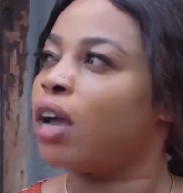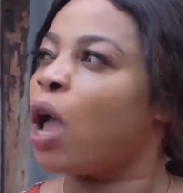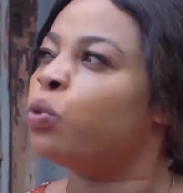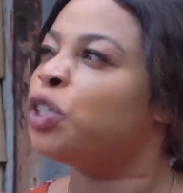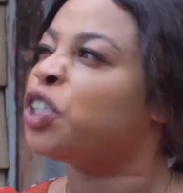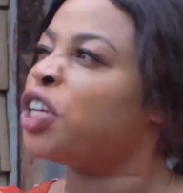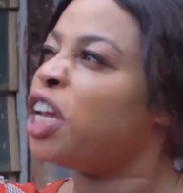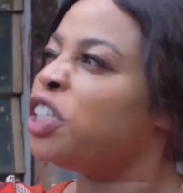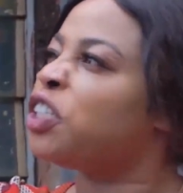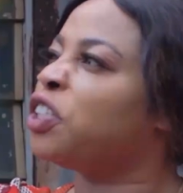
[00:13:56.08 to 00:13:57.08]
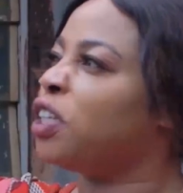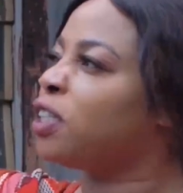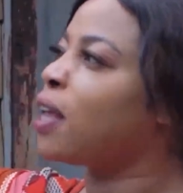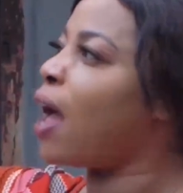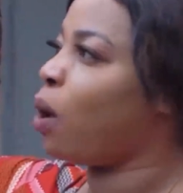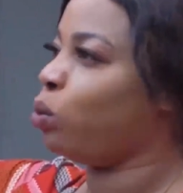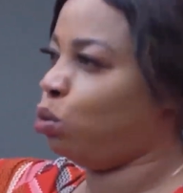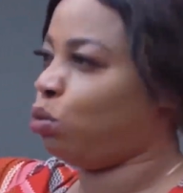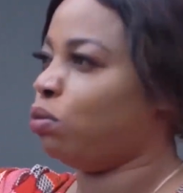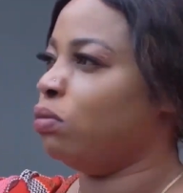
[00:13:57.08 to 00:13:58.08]
I will change this
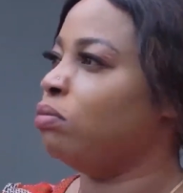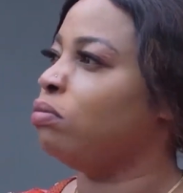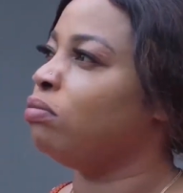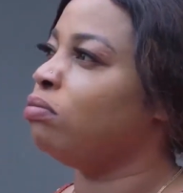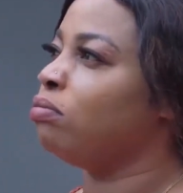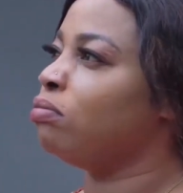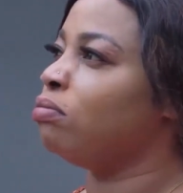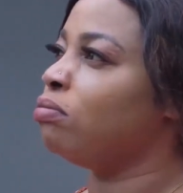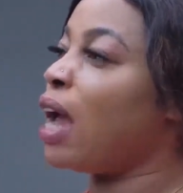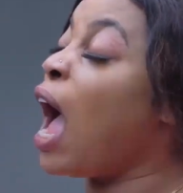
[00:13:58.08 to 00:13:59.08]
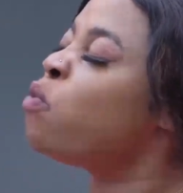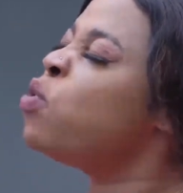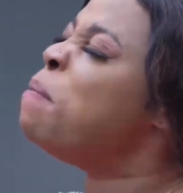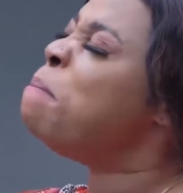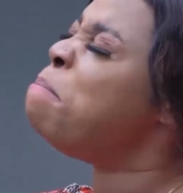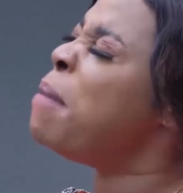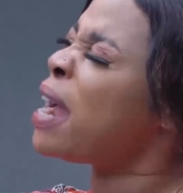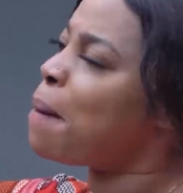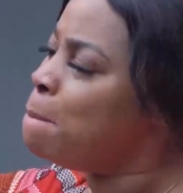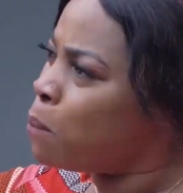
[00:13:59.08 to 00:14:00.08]
house. I will
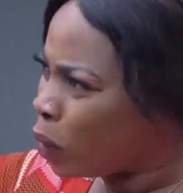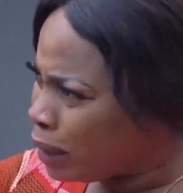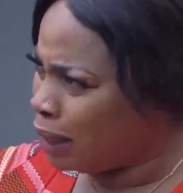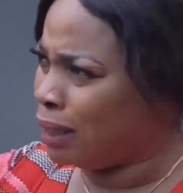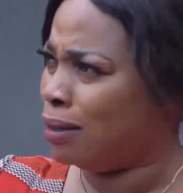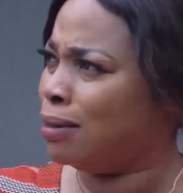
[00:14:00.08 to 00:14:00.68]
make money.